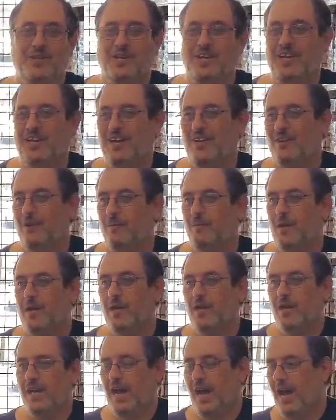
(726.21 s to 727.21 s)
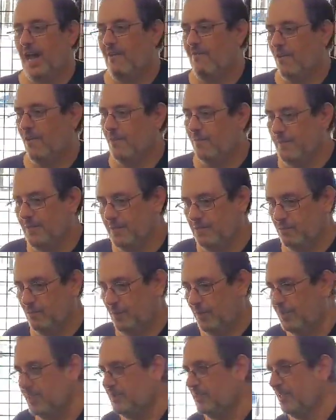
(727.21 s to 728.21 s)
took a header. But I have all the
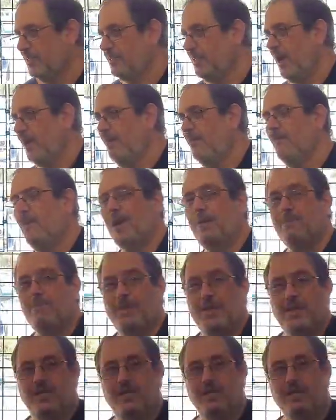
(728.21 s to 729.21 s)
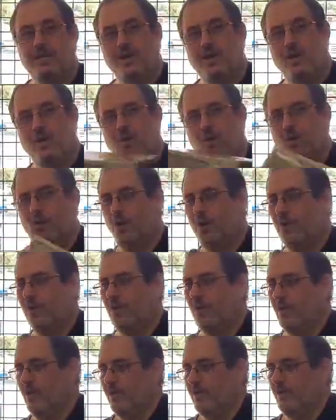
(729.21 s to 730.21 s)
pieces. One of these days, that might be
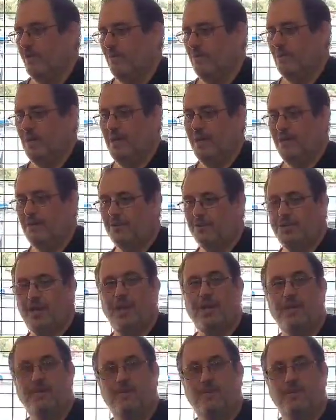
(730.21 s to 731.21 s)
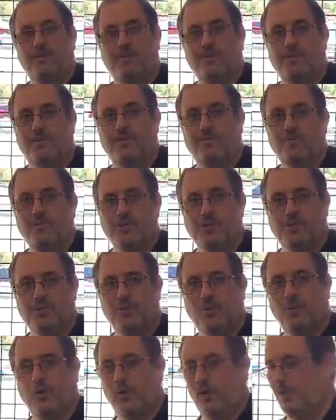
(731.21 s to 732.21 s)
one of the models I
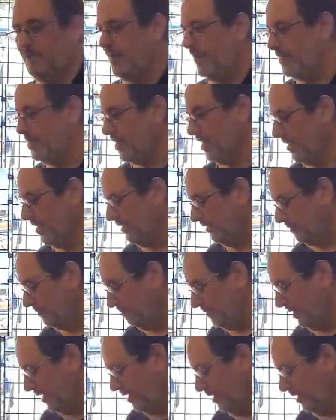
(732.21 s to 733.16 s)
restore on my channel.